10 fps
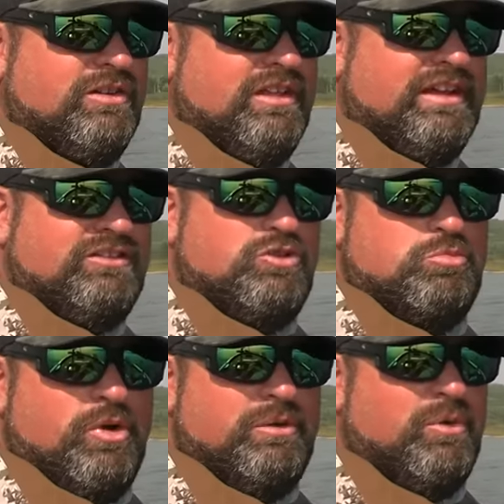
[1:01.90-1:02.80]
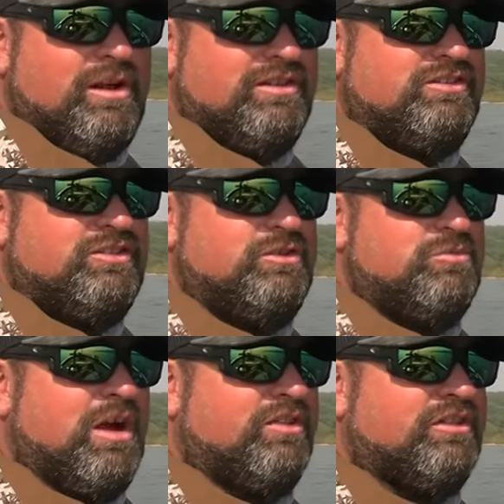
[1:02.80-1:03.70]
to like
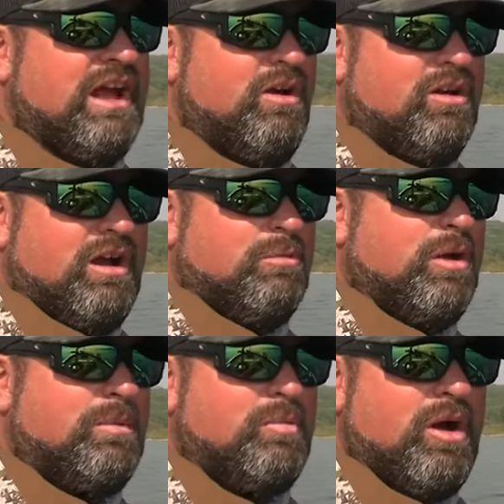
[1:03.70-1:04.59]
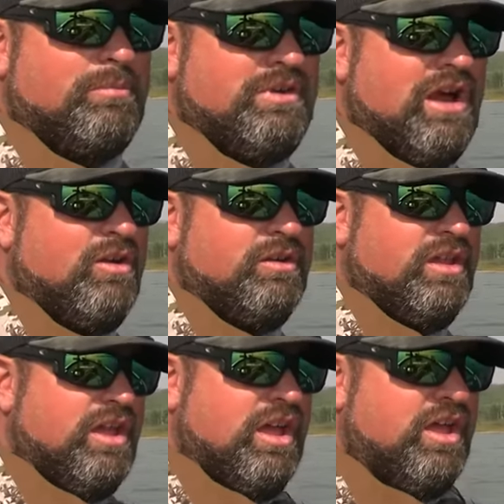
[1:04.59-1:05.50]
2.12 miles an hour, I'll probably pop down
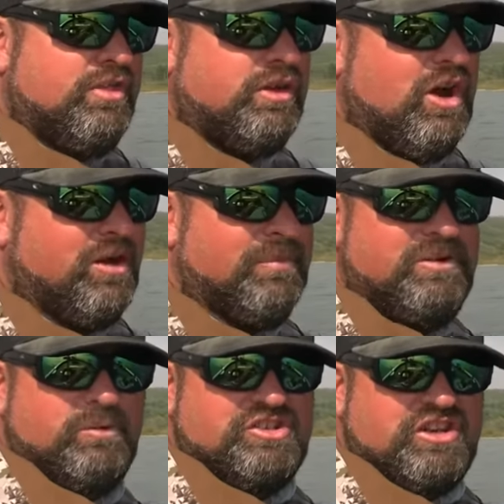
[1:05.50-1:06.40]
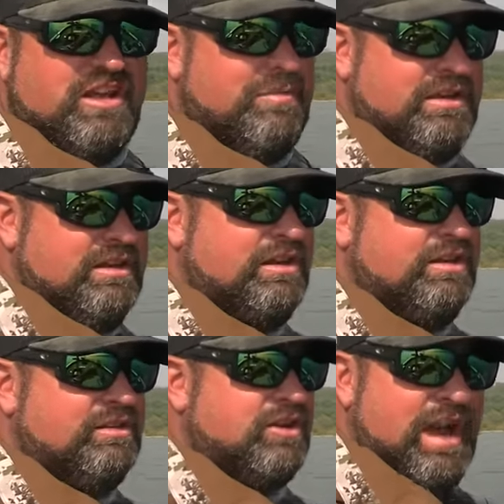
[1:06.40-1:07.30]
the Garmin, which I've been
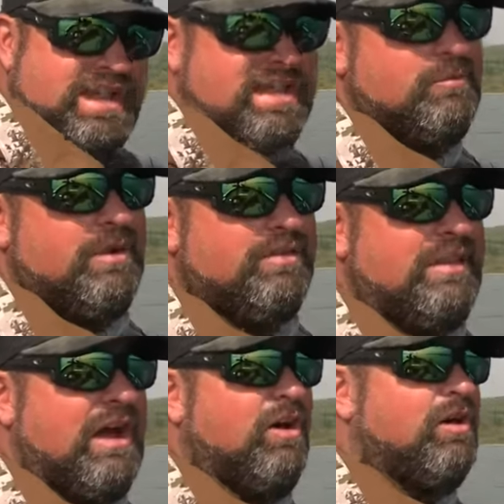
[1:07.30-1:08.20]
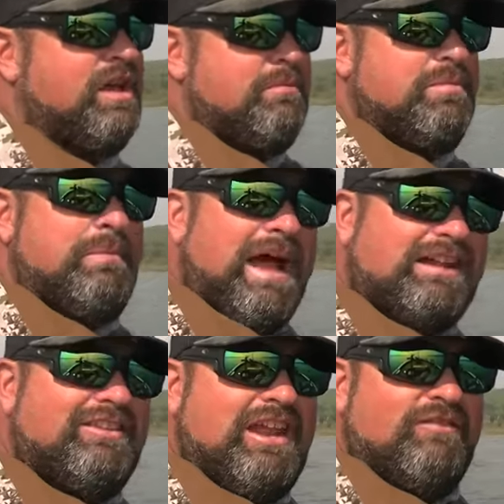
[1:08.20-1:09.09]
cranking with now.
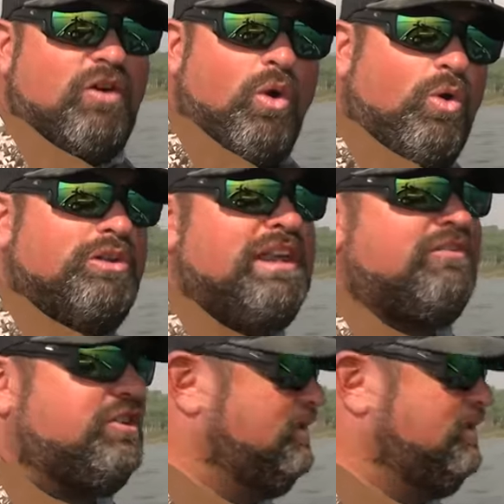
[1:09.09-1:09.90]
Back in the day, I've only ever